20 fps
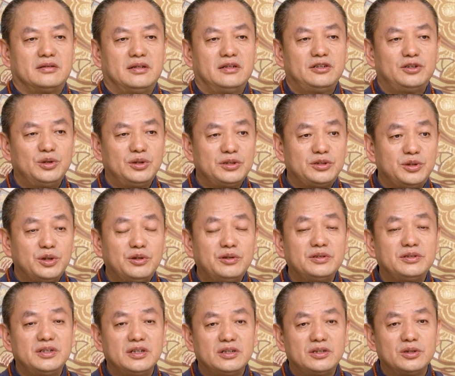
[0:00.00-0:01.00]
Does
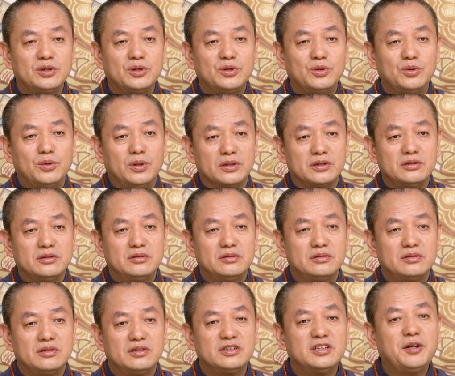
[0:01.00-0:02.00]
acceptance mean I
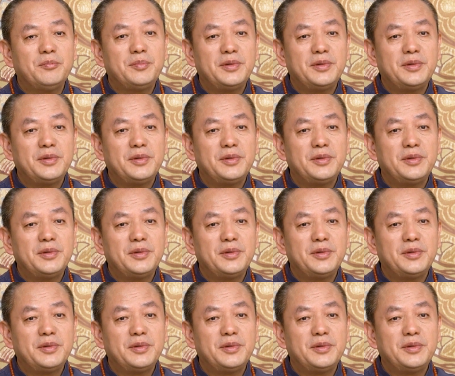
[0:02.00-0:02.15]
gave up?